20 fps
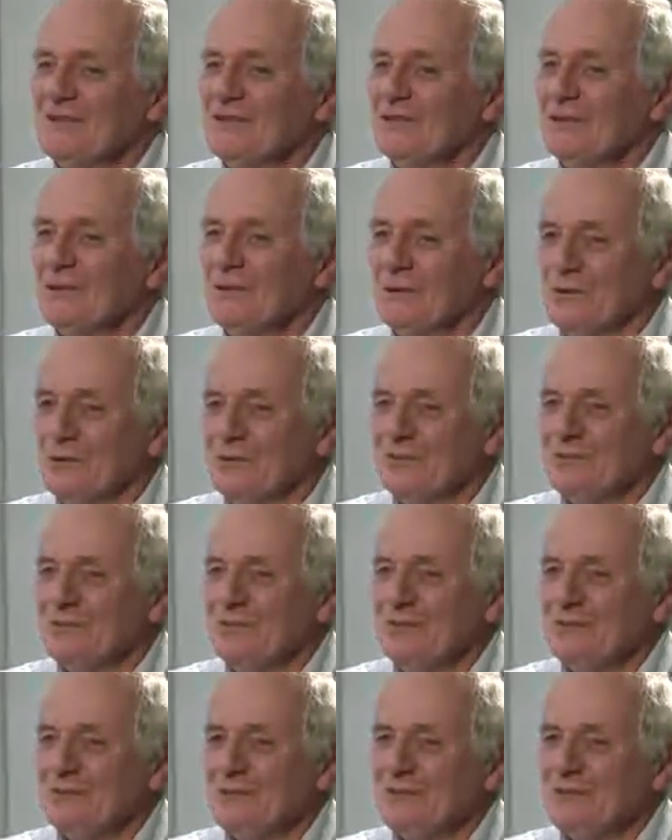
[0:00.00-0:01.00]
of course,
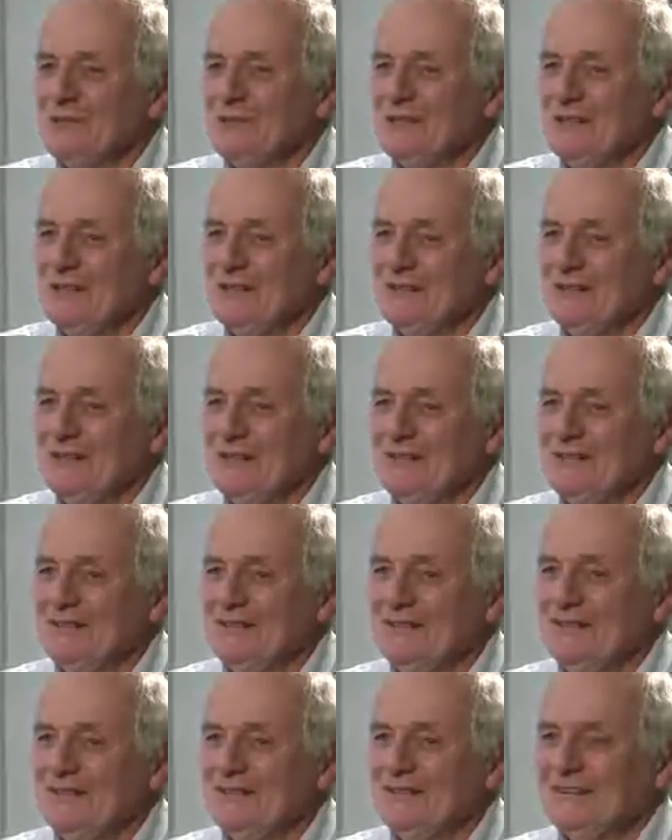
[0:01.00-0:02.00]
type 2
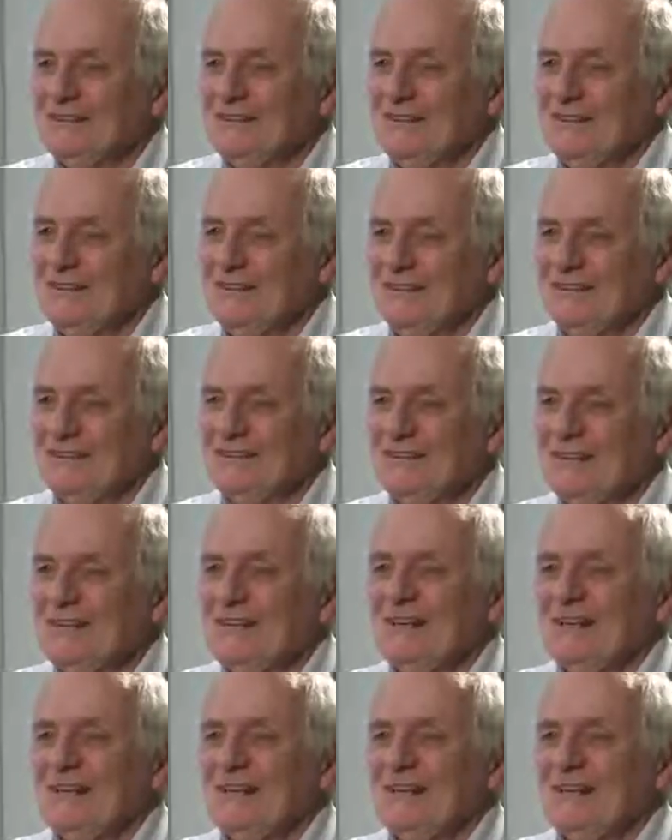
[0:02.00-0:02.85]
diabetes is